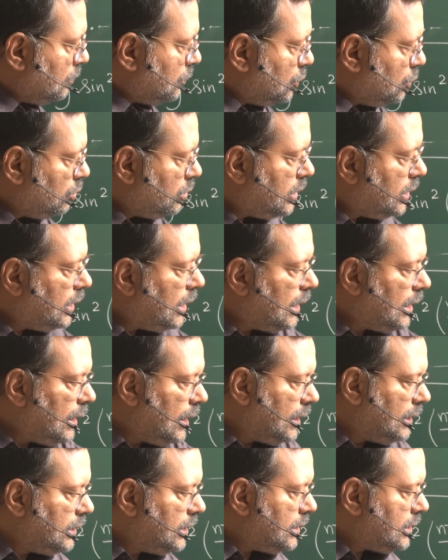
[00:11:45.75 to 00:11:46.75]
You rewrite
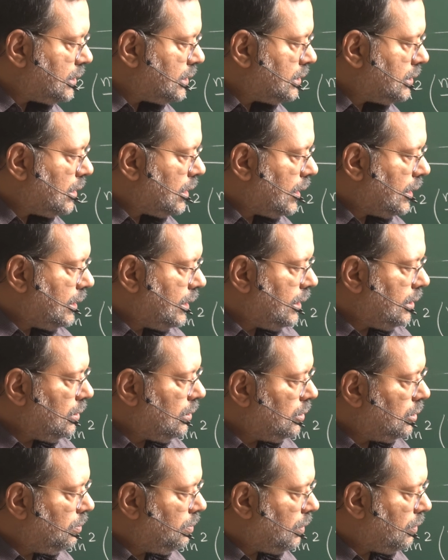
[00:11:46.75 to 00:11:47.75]
like this, and then
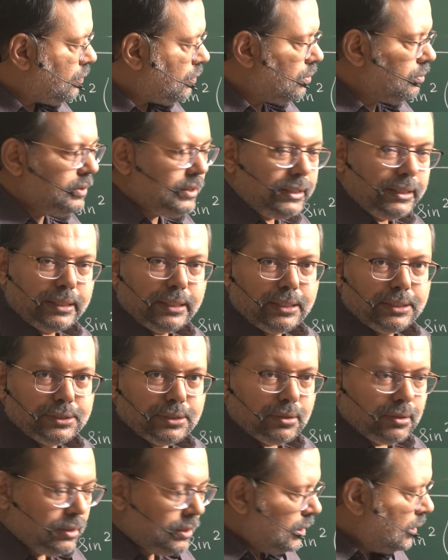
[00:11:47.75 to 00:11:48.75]
you perform the
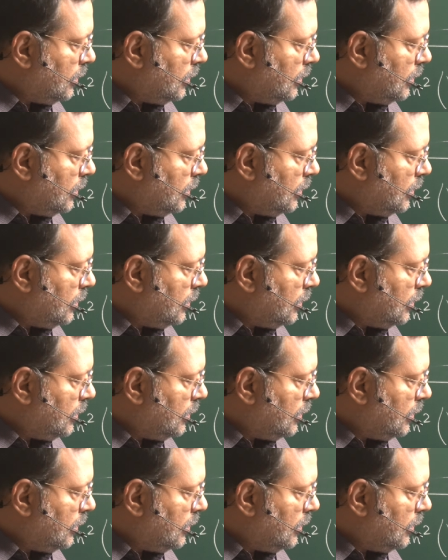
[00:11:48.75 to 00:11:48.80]
integration.